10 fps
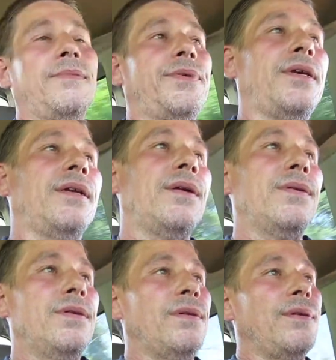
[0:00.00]
But you know
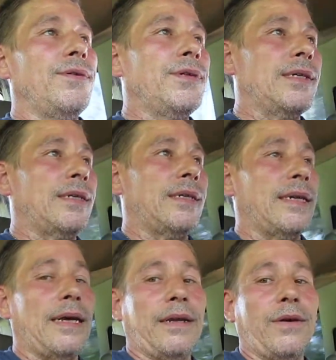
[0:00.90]
who loses in
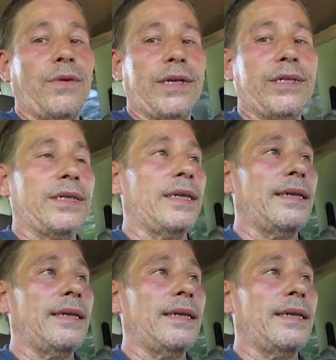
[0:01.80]
that equation?